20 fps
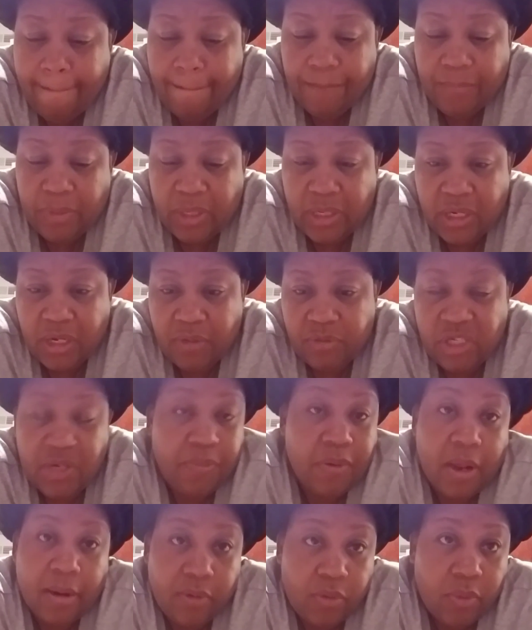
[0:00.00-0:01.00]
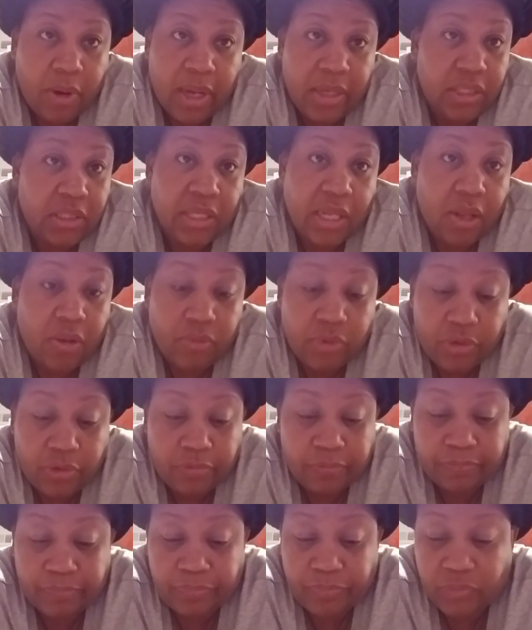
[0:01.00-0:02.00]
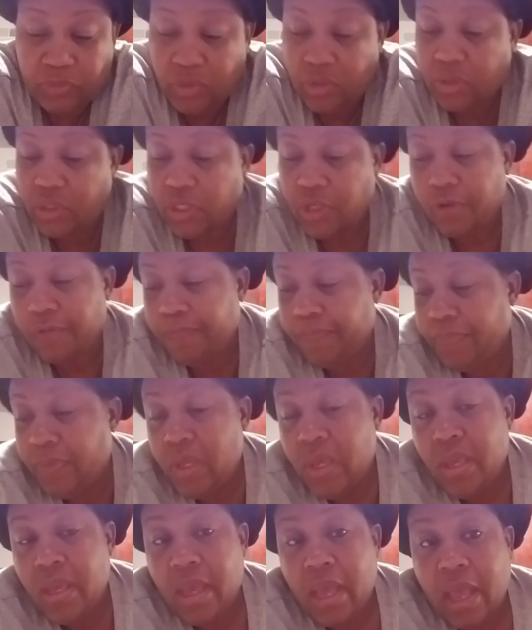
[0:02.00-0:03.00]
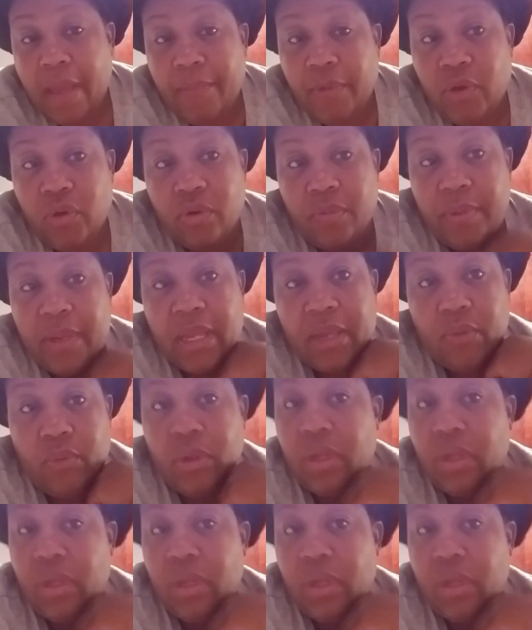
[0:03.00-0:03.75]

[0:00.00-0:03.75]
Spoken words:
But she probably right, because I don't know. So I'm going to go to bed.